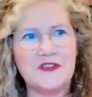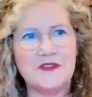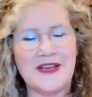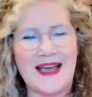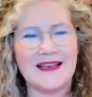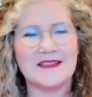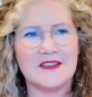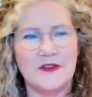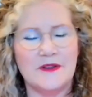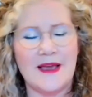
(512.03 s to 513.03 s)
to you to
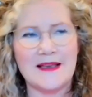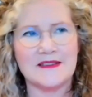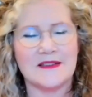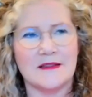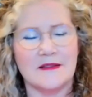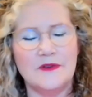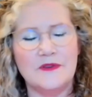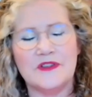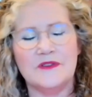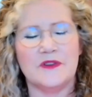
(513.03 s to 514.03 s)
ask you
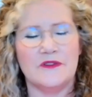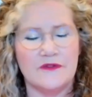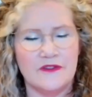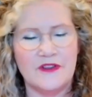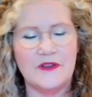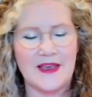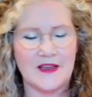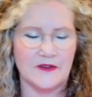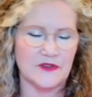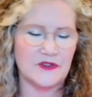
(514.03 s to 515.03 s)
to sort of review their
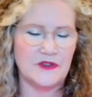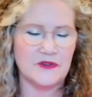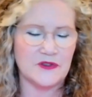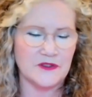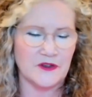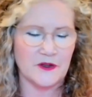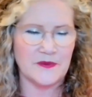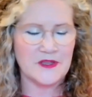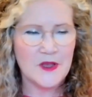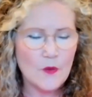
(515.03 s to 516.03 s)
constitutional
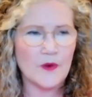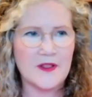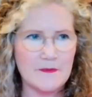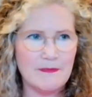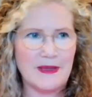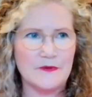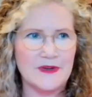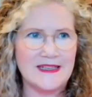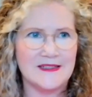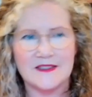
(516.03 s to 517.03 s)
documents, what are the big
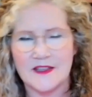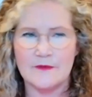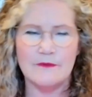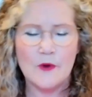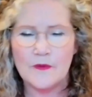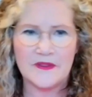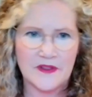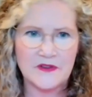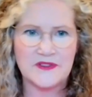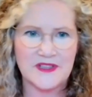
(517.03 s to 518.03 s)
reasons at the moment
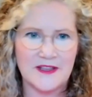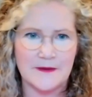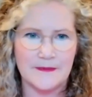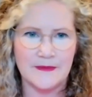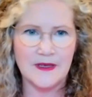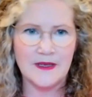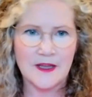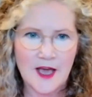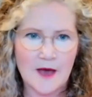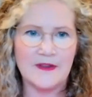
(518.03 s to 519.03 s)
that you see them
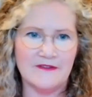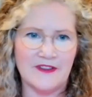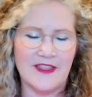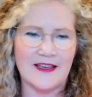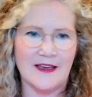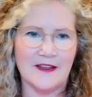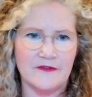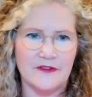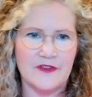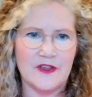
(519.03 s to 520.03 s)
coming for that kind
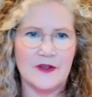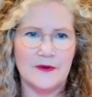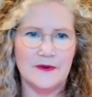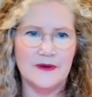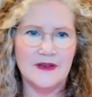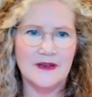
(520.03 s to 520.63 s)
of review?